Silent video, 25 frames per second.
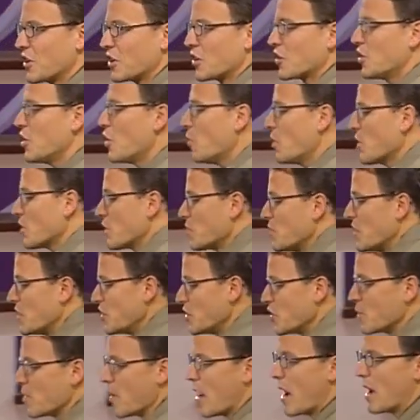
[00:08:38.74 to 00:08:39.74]
Go with me in
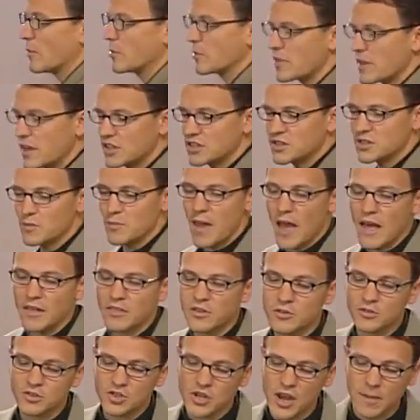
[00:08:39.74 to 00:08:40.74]
your Bible then to
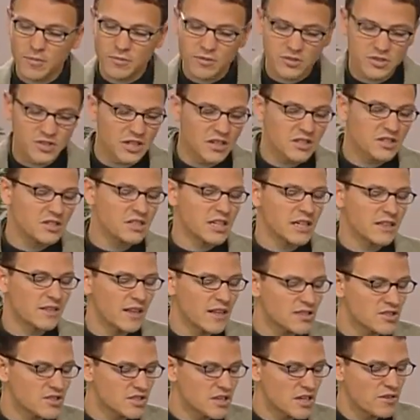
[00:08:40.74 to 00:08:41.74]
Matthew chapter 16.
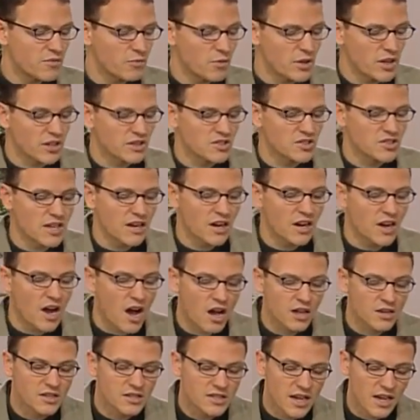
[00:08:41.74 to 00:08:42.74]
Let's see if we can set a
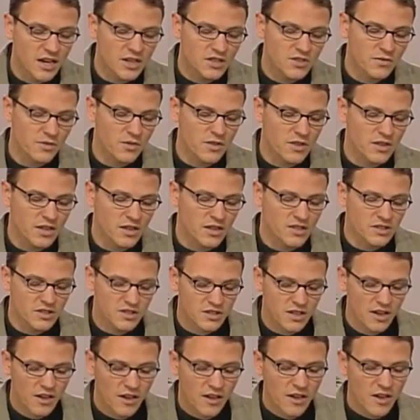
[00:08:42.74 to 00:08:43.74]
context for
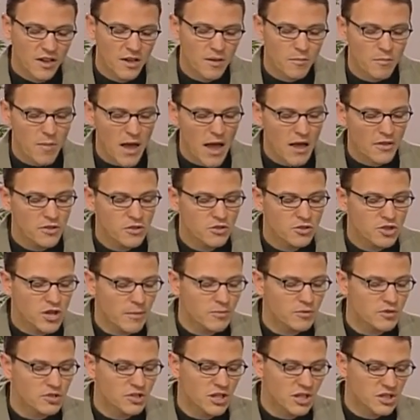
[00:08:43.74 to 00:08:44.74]
this. Matthew
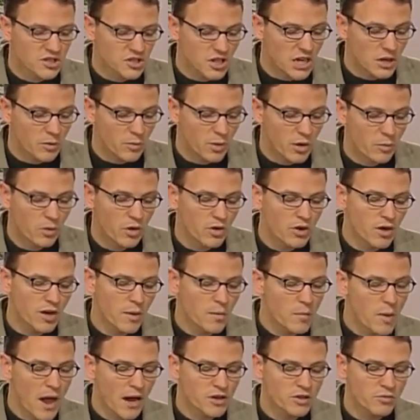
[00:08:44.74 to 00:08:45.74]
chapter 16. We will
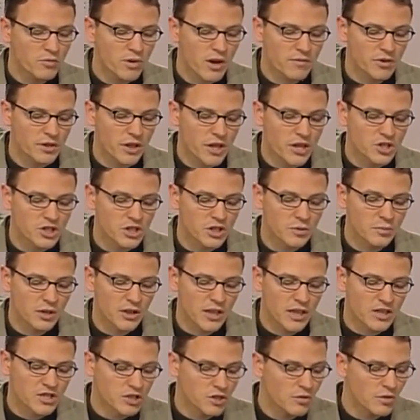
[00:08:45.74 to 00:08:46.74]
come back to Revelation, but
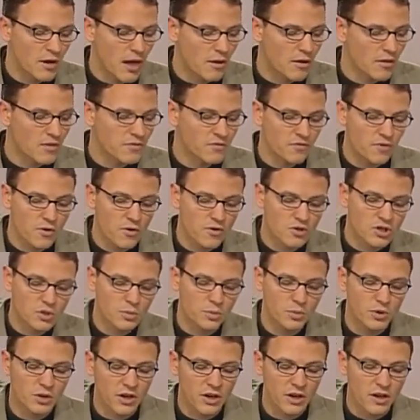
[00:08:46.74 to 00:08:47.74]
let's go now to the first
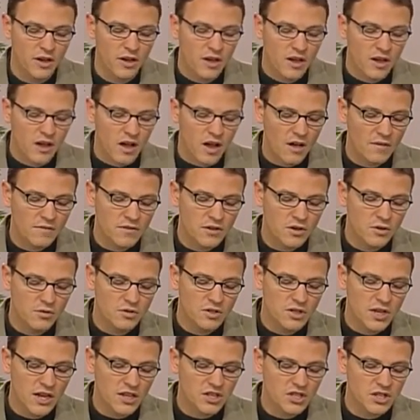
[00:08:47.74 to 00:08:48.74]
book of the New
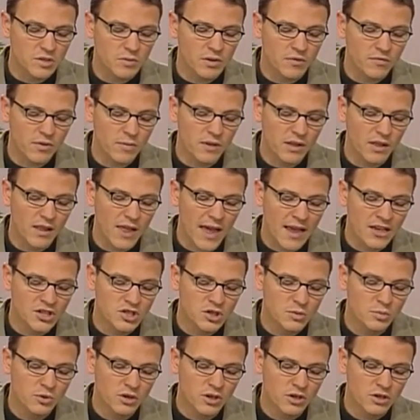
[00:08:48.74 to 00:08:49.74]
Testament, from the
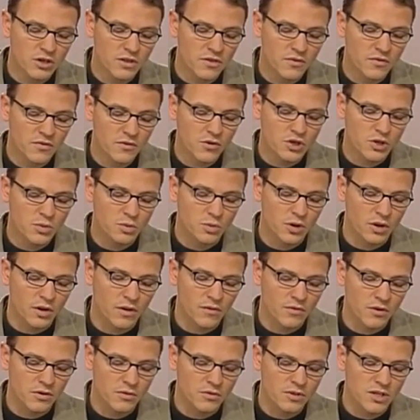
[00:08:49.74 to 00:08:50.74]
last book to the first book
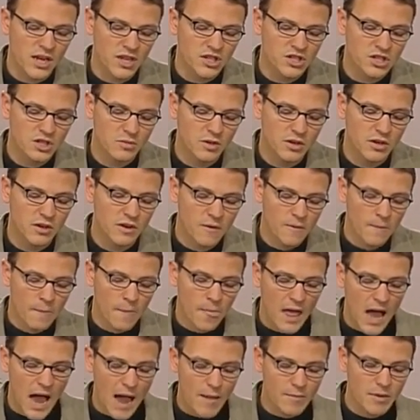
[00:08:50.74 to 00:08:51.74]
of the New Testament.
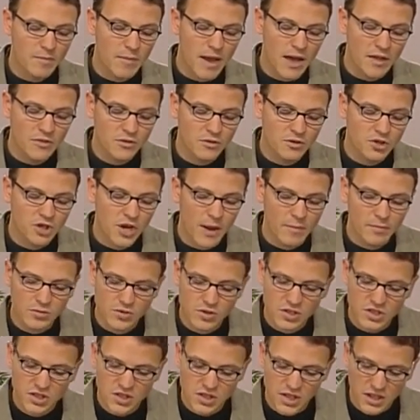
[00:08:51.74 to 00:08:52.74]
I'm in Matthew chapter
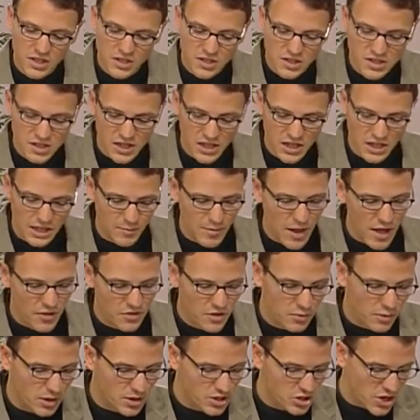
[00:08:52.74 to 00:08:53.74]
16.
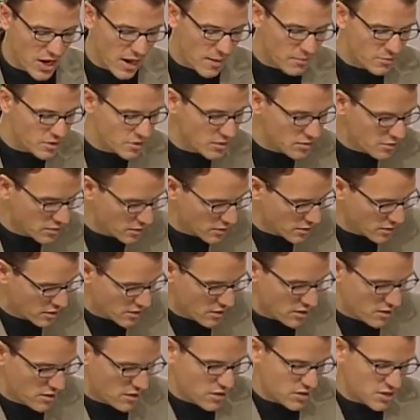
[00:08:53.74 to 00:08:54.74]
Matthew, what chapter?
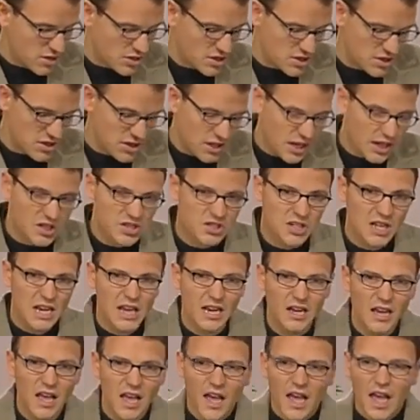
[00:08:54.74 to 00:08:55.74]

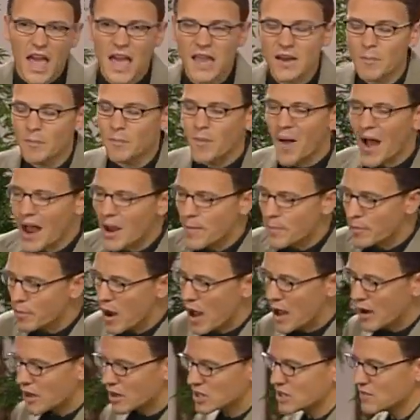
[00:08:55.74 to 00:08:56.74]
16. And a
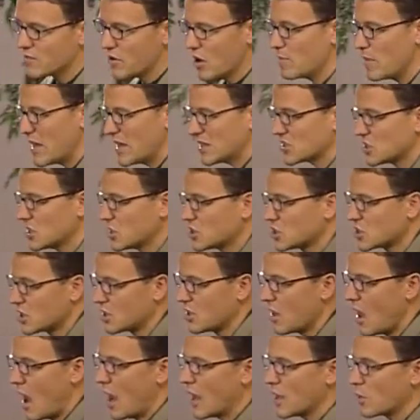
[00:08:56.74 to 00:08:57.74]
byproduct of our message
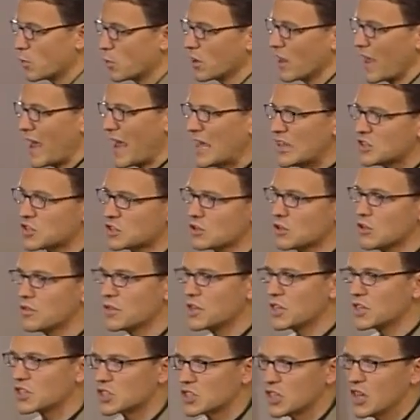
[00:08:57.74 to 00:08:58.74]
tonight will answer
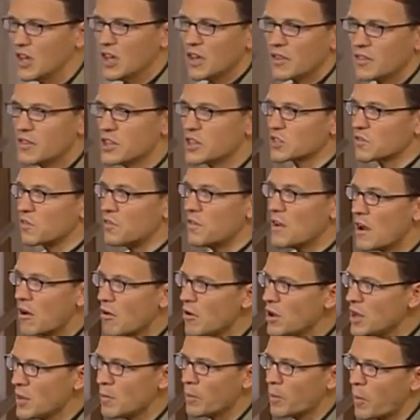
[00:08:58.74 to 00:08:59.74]
this, this
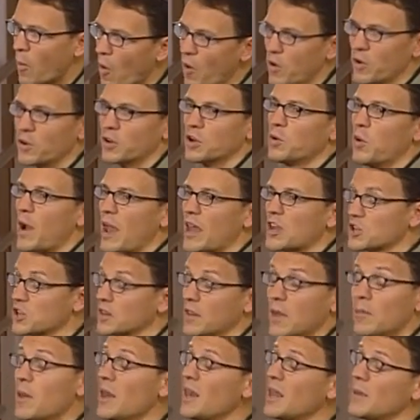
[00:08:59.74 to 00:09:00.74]
very important question
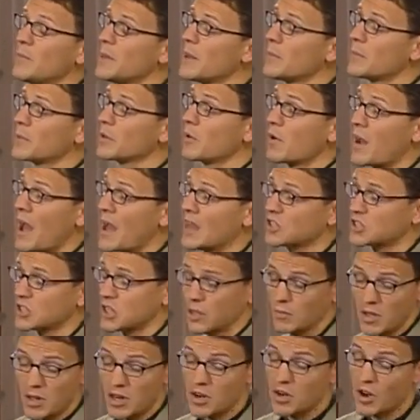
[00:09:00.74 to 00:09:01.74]
that many people are
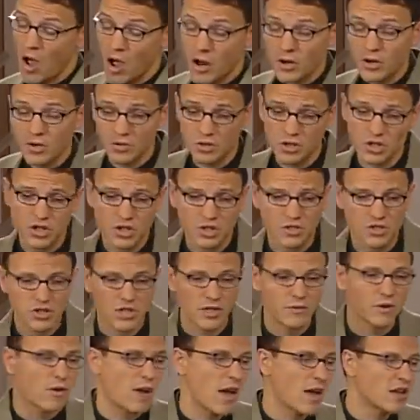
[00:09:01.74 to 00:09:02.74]
asking, many non Christians
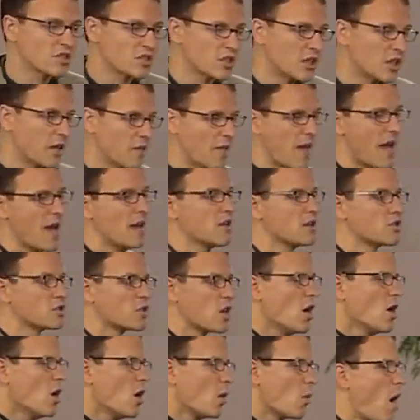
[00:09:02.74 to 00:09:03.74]
even are asking, and that is
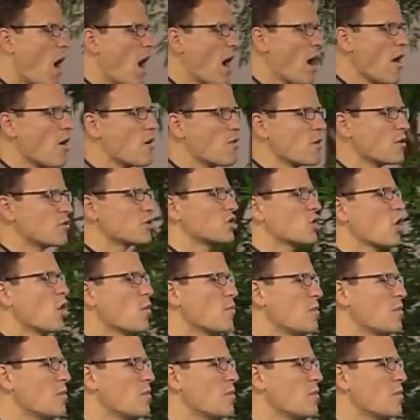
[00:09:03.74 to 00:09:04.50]
why are there so